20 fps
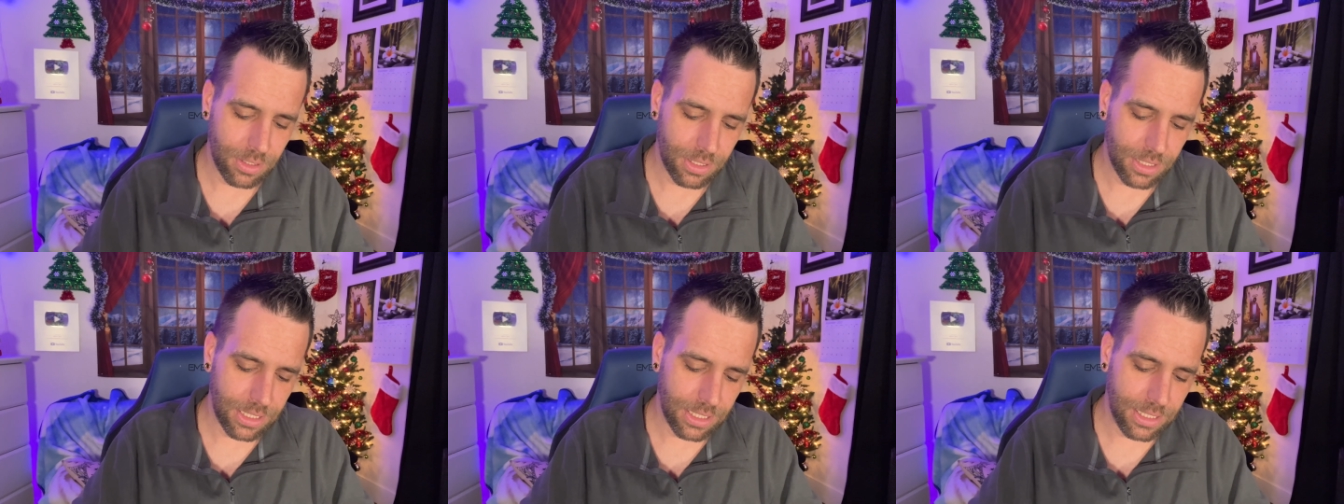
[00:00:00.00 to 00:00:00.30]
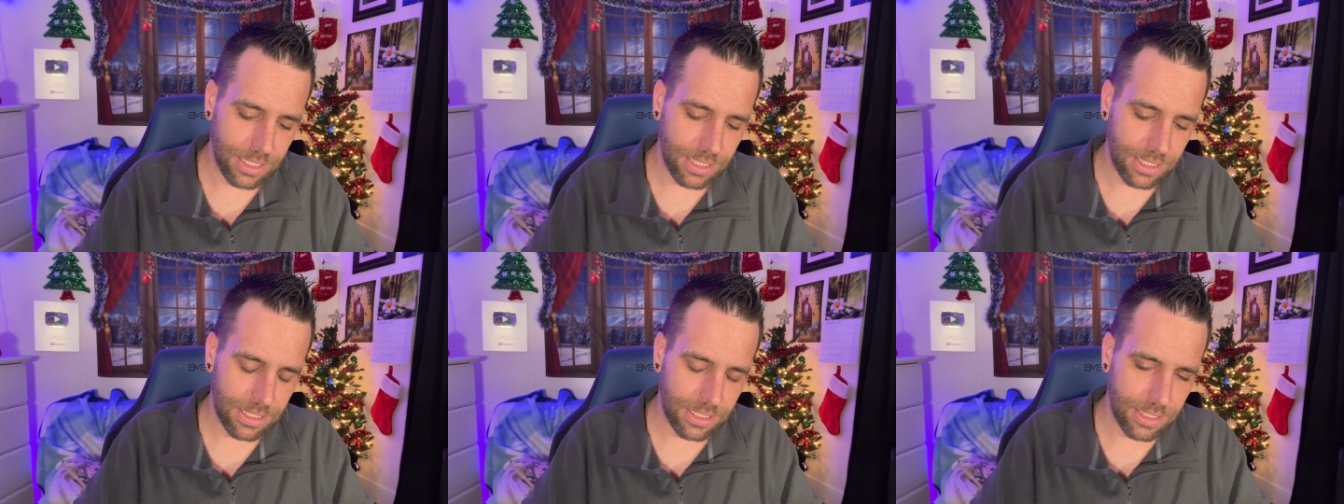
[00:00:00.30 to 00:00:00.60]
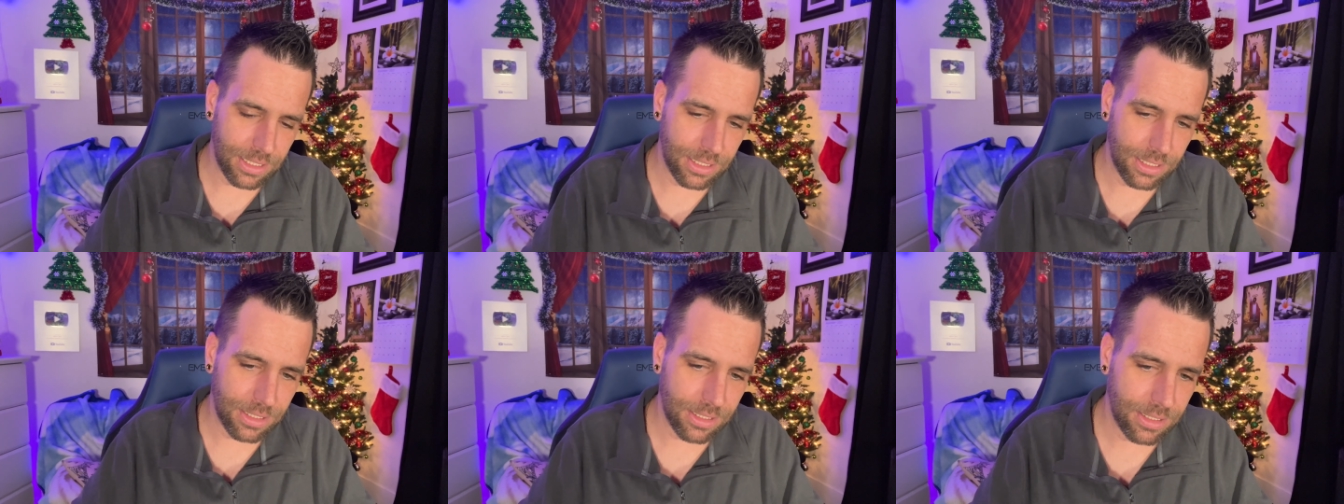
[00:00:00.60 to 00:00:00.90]

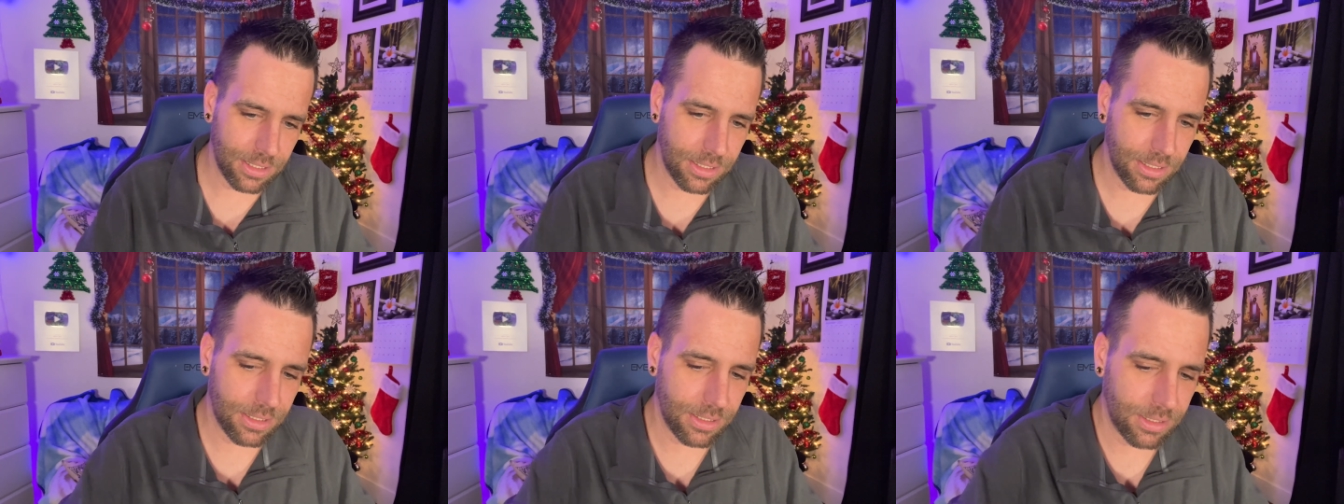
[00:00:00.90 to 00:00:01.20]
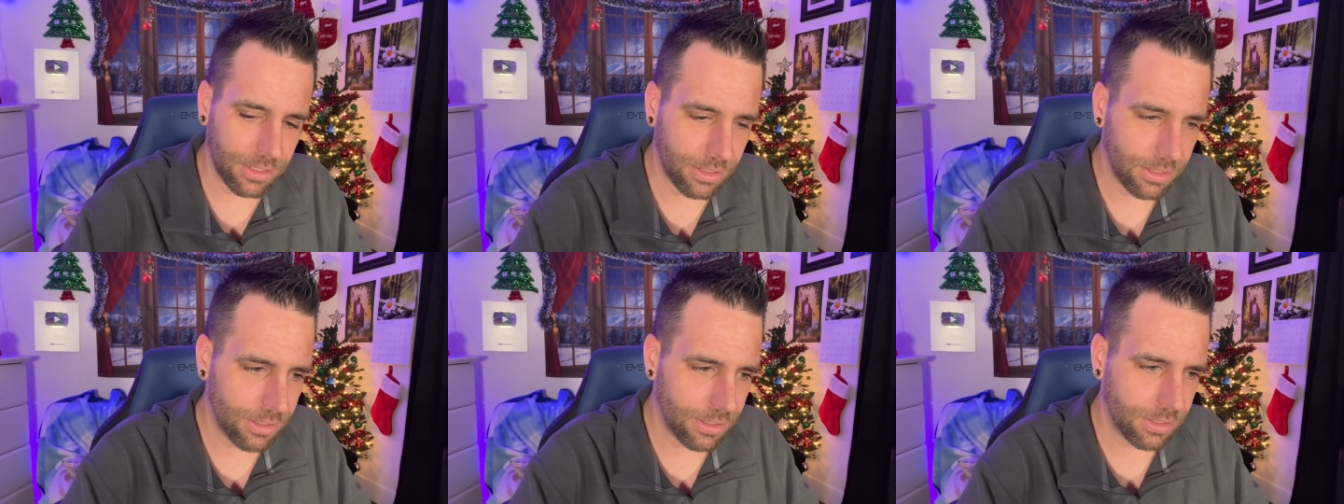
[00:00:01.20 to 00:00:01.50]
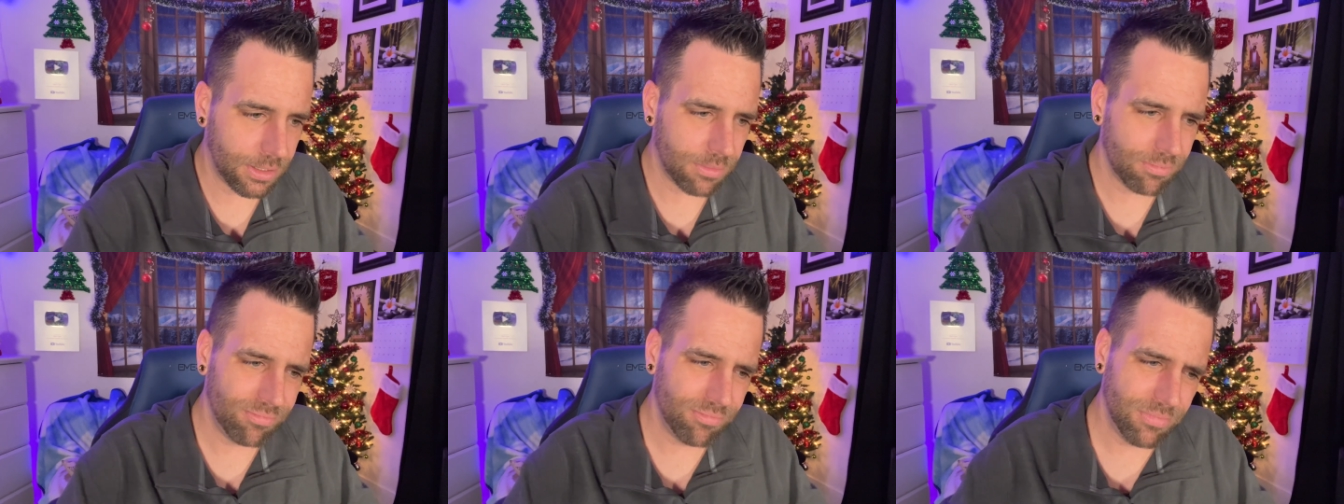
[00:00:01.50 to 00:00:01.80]

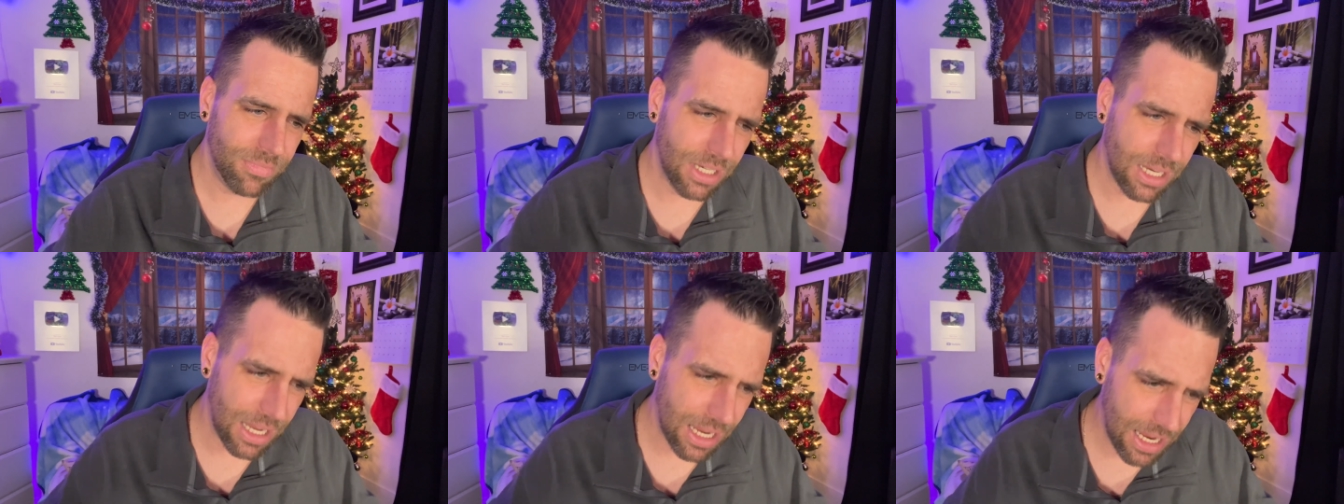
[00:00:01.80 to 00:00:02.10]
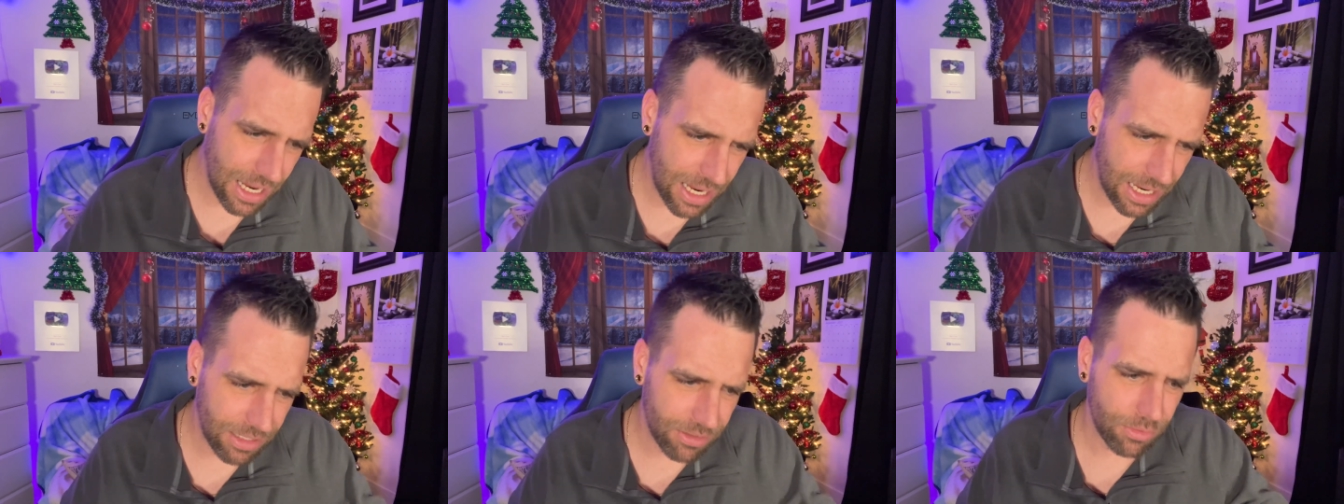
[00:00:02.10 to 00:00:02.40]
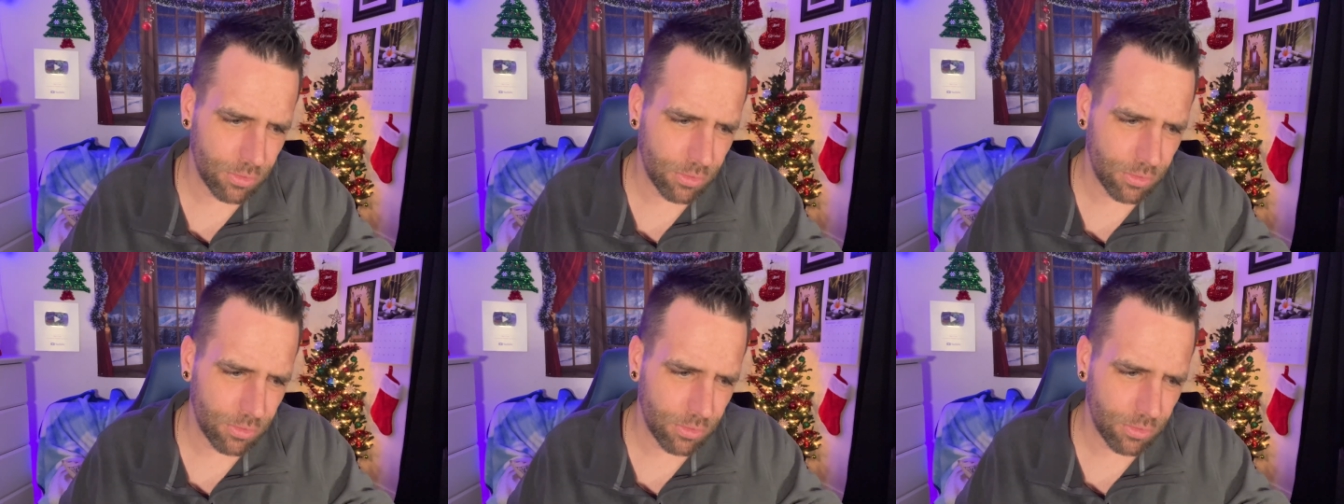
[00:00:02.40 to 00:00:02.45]
is not